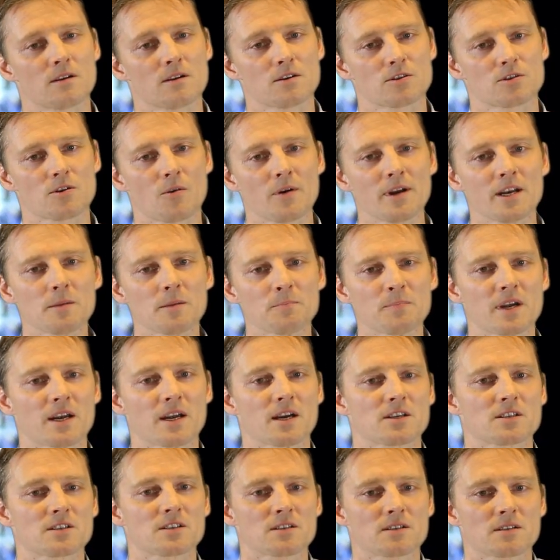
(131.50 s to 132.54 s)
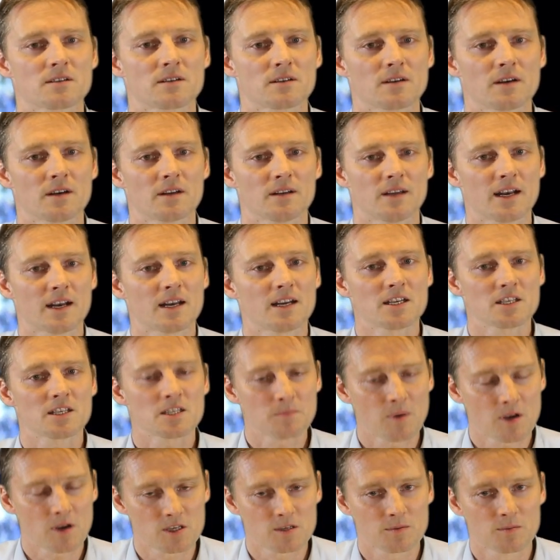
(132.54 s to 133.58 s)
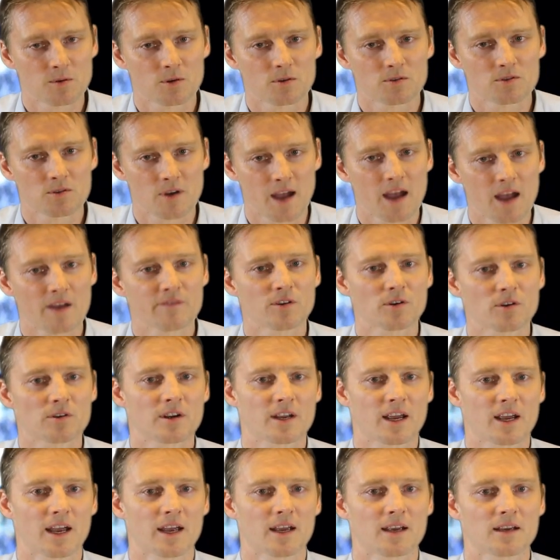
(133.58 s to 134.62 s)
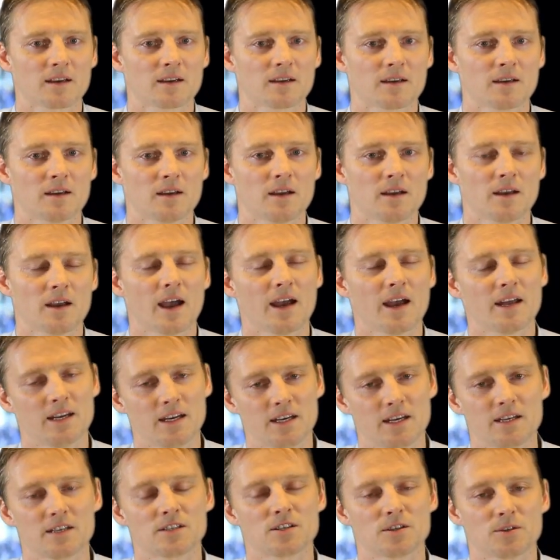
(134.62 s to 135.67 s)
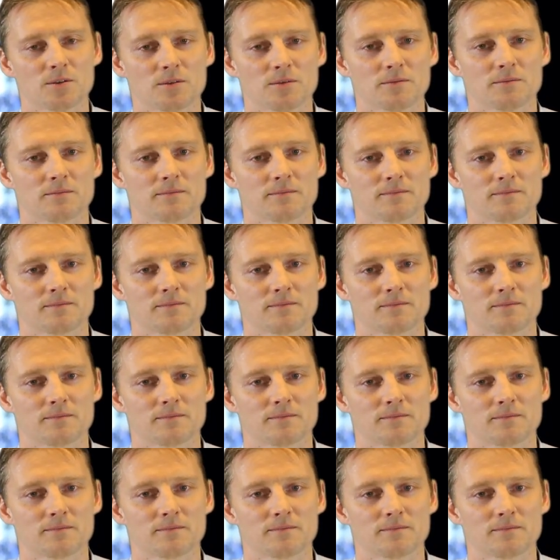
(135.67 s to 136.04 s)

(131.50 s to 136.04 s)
So it appears that it is possible to have your cake and eat it too.